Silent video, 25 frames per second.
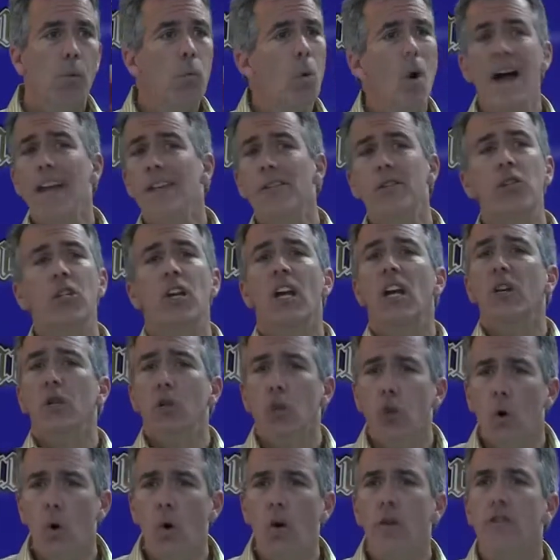Once
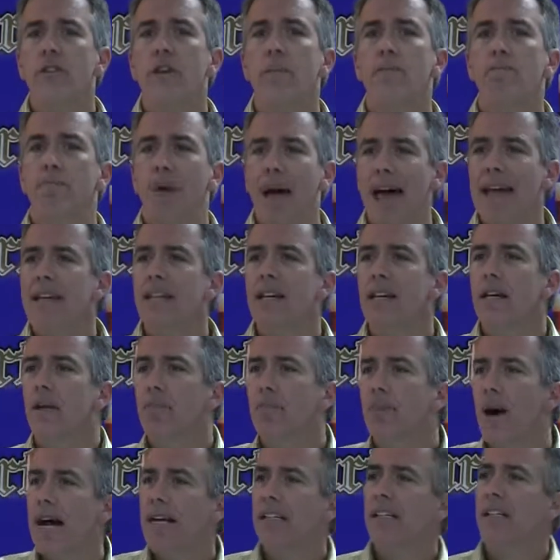you're dependent
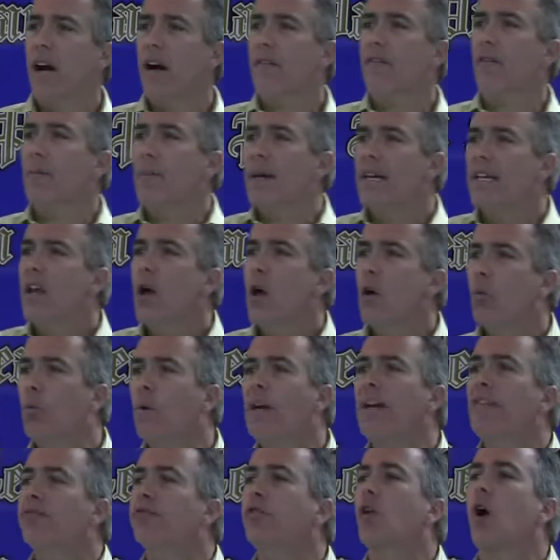upon government,
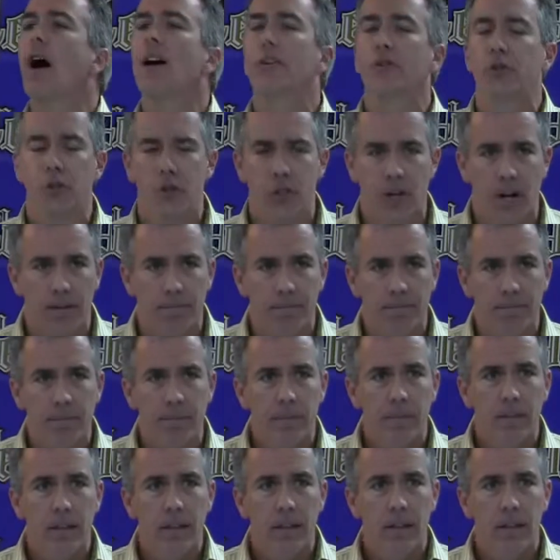we've lost you.
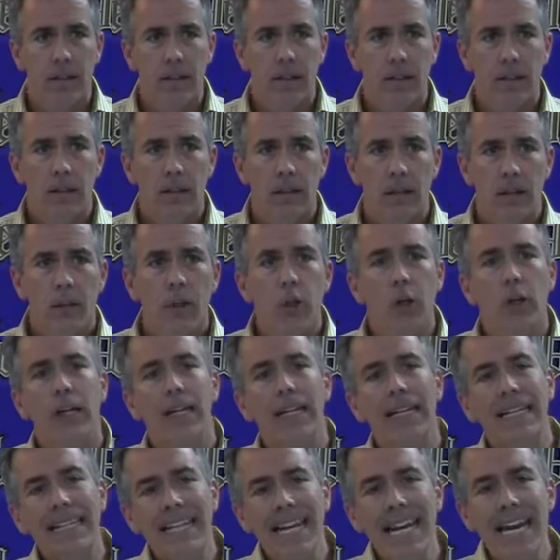You're
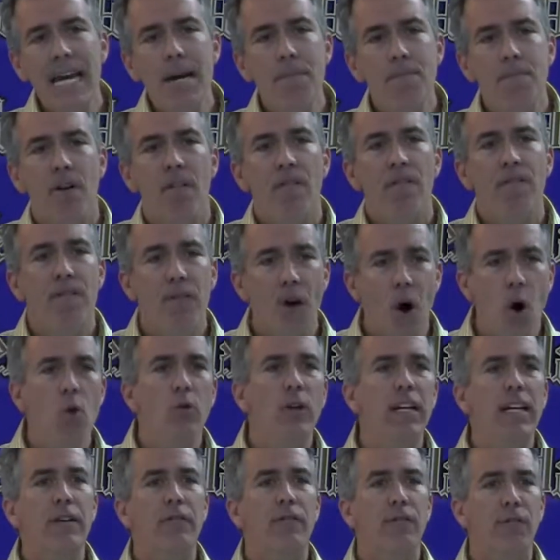going to keep
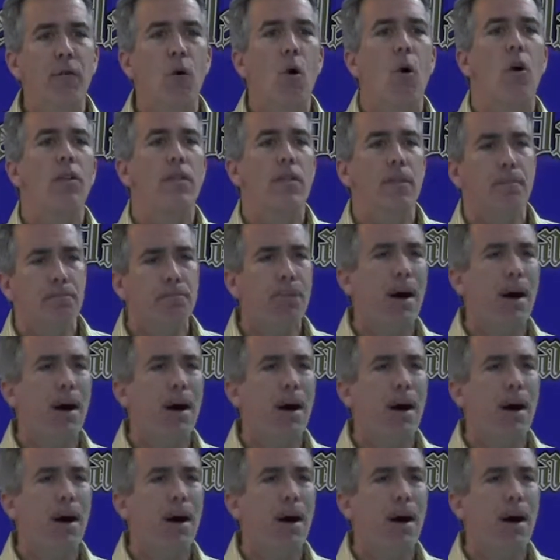voting for the